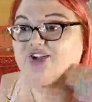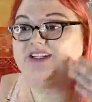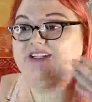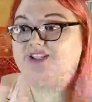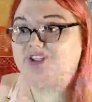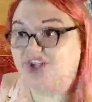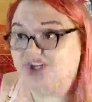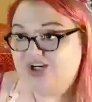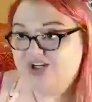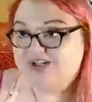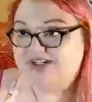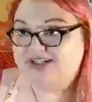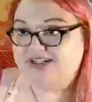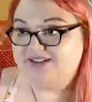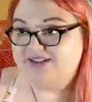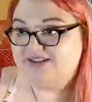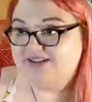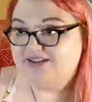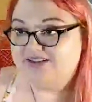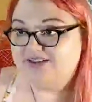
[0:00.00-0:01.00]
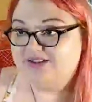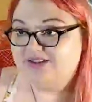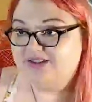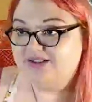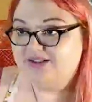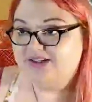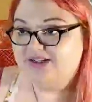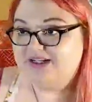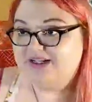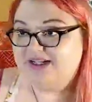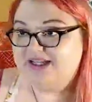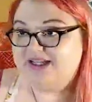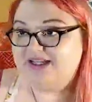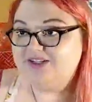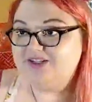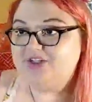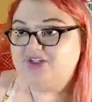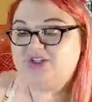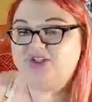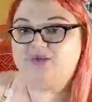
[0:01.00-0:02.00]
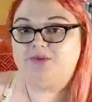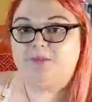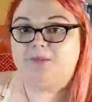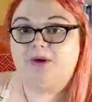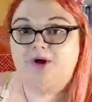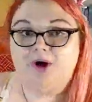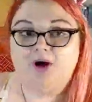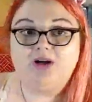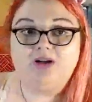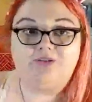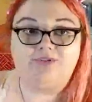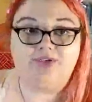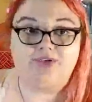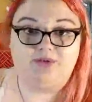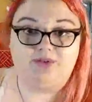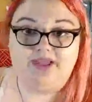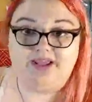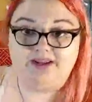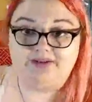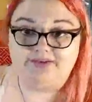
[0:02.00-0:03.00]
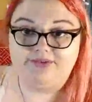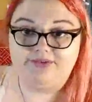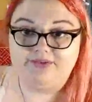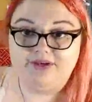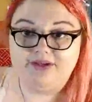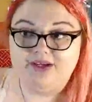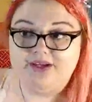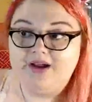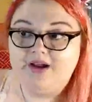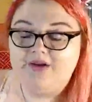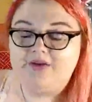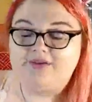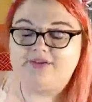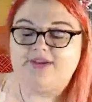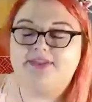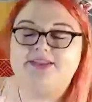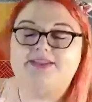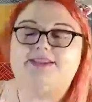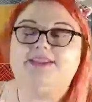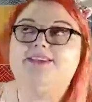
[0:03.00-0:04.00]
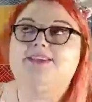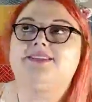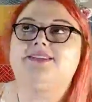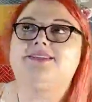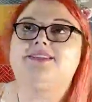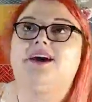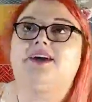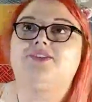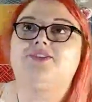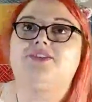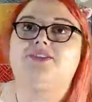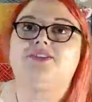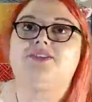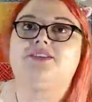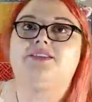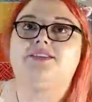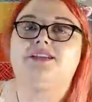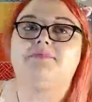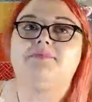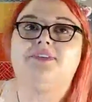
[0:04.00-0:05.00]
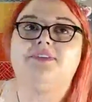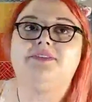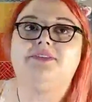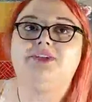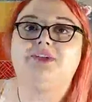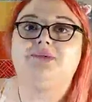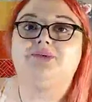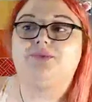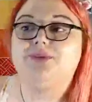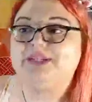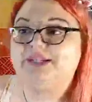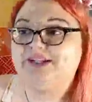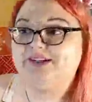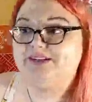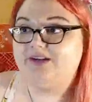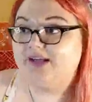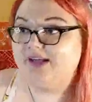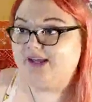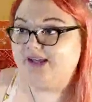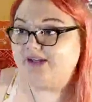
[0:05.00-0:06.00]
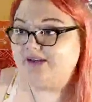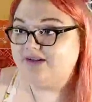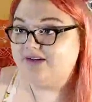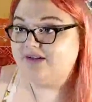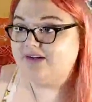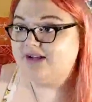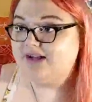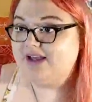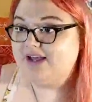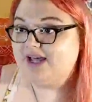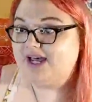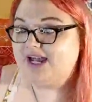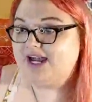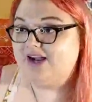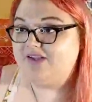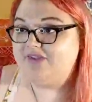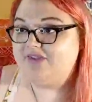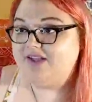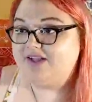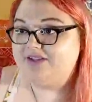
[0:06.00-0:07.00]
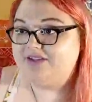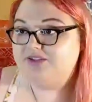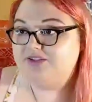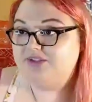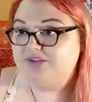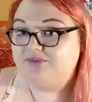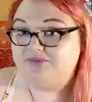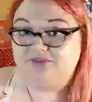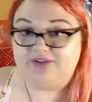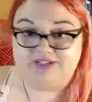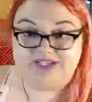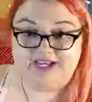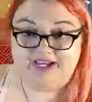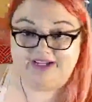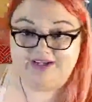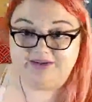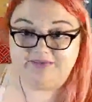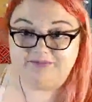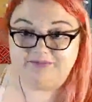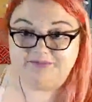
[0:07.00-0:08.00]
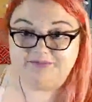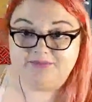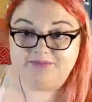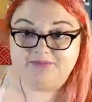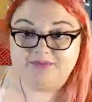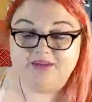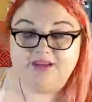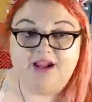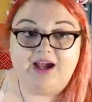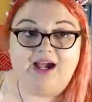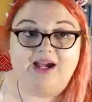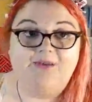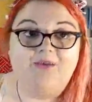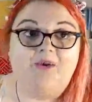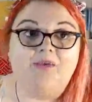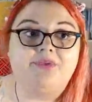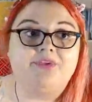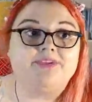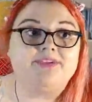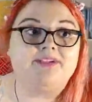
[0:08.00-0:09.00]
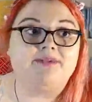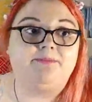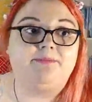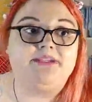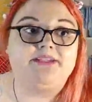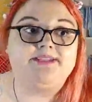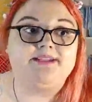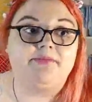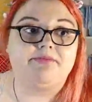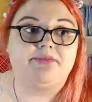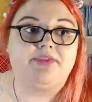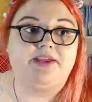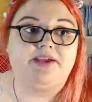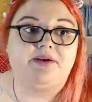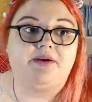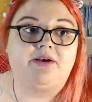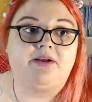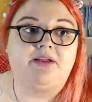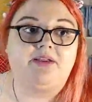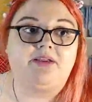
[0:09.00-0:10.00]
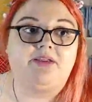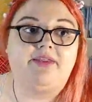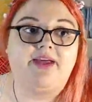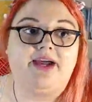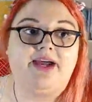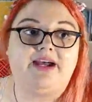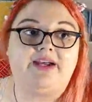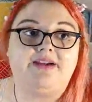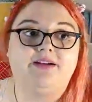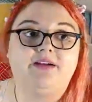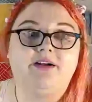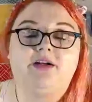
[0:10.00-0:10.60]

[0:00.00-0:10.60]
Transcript: turn it into part of your life, so that this is not just something that you read at night and then you forget. I want this to be something that